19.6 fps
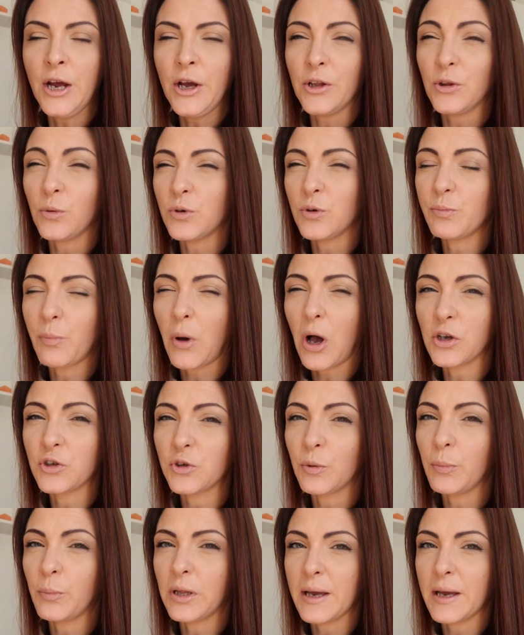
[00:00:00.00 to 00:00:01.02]
There was
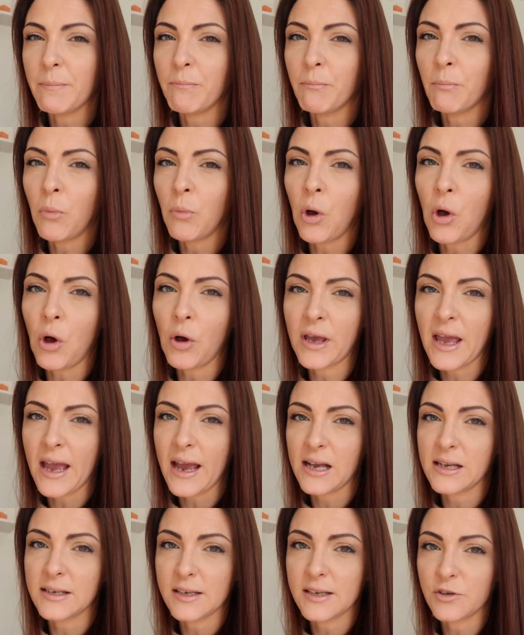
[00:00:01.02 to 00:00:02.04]
possibly more
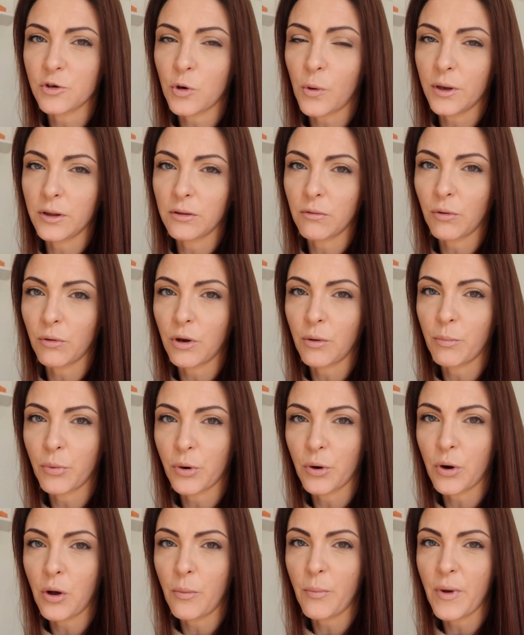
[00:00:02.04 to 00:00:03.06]
cases going through
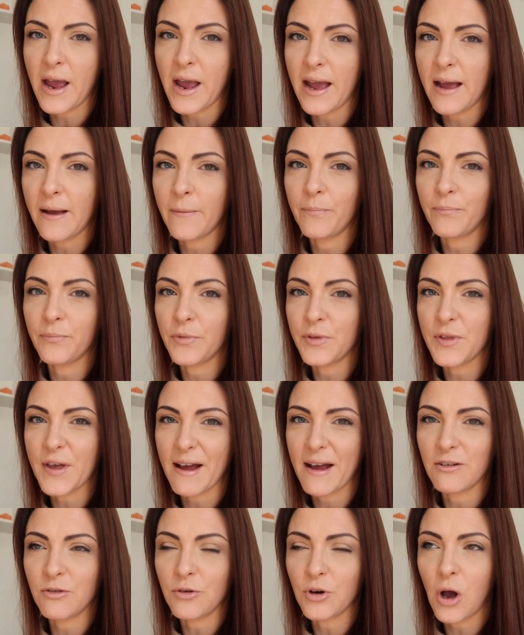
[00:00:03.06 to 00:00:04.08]
probate
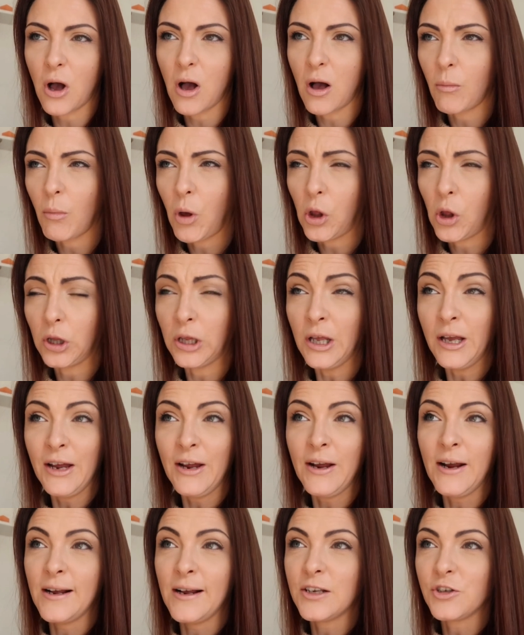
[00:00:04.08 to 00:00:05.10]
than normal,
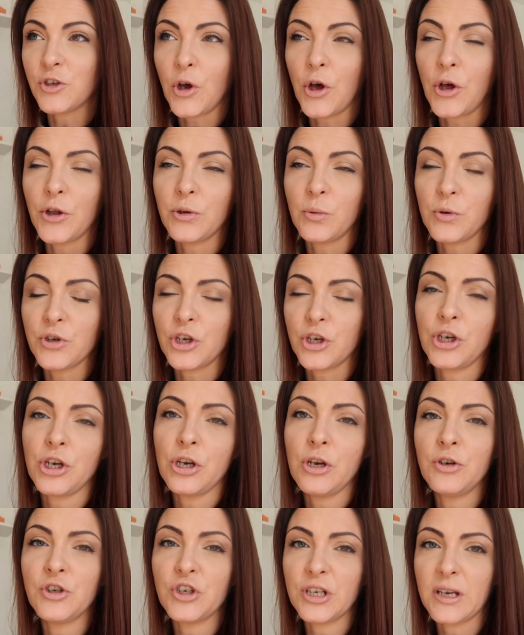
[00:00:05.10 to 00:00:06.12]
so there was a
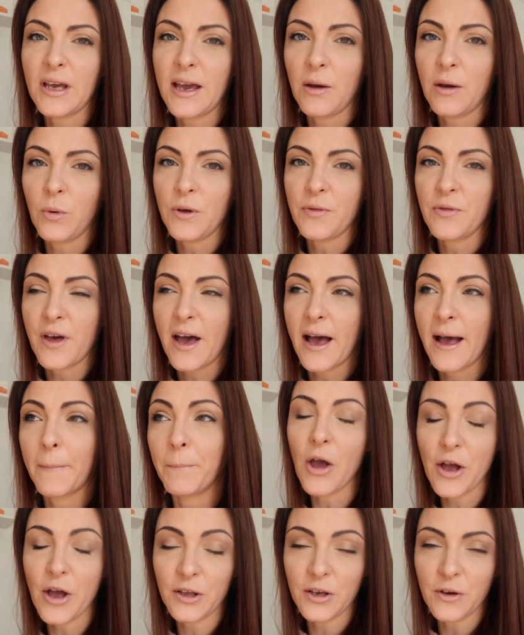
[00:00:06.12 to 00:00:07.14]
huge delay with that.
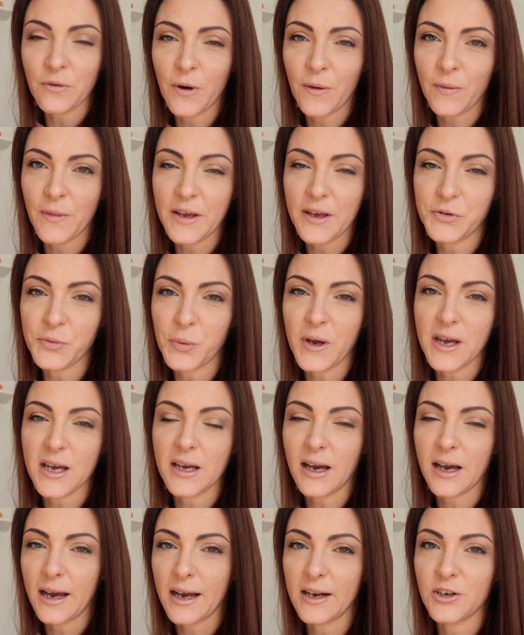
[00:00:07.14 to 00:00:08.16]
Earlier on this
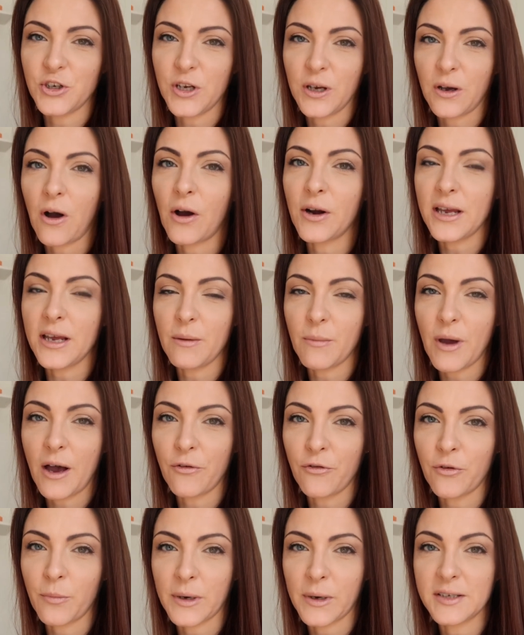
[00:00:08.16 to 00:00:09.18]
week, I actually got an email
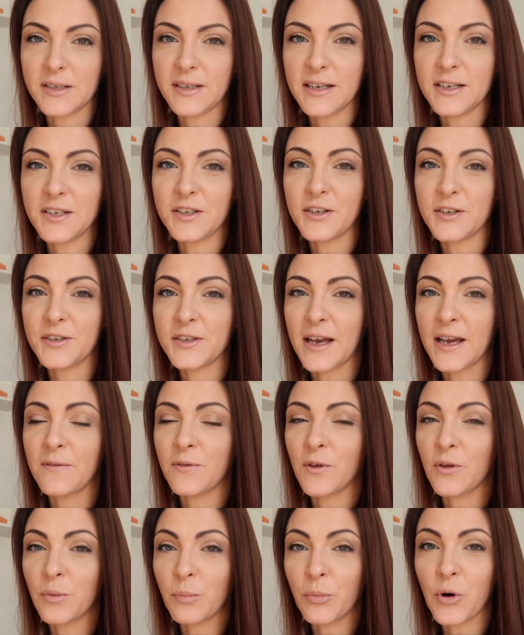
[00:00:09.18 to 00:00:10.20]
from my solicitor saying
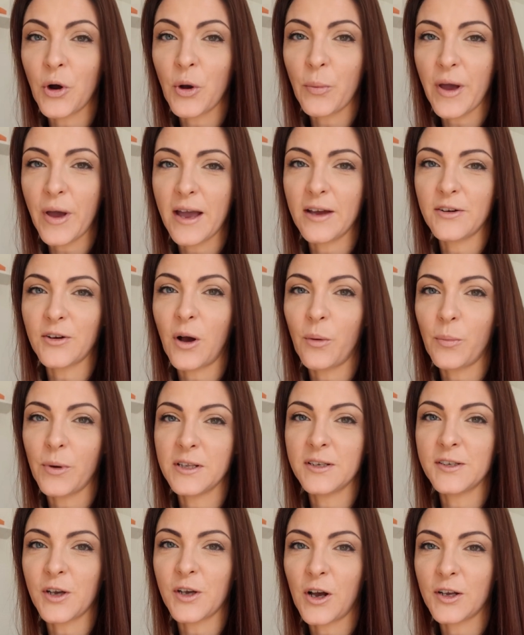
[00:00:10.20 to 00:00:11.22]
that the probate had all
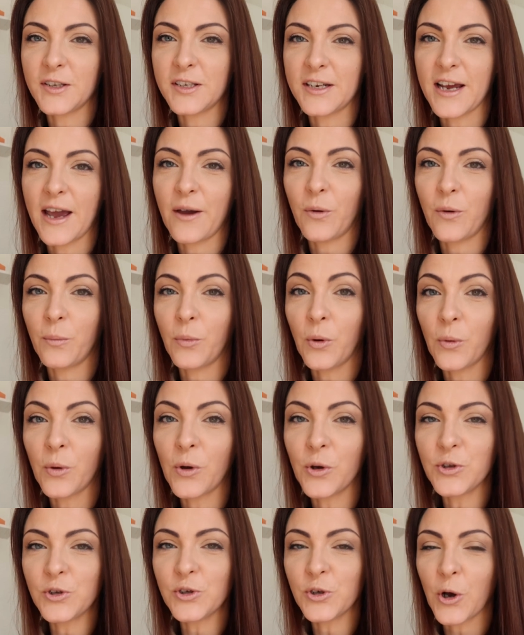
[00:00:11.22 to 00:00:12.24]
been sorted out and we were
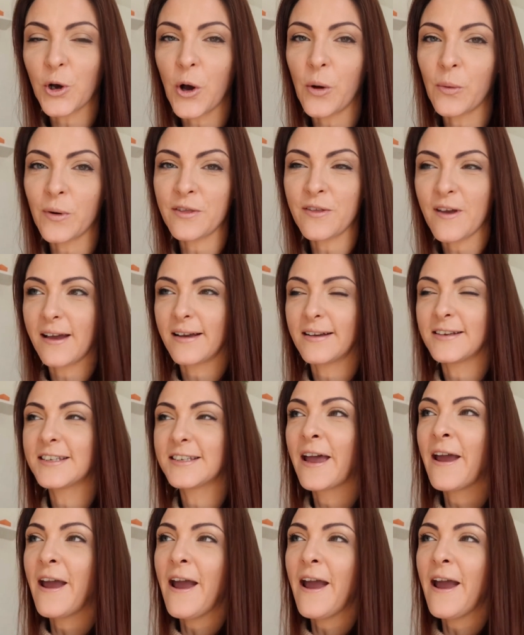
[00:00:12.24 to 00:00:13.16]
good to go with things.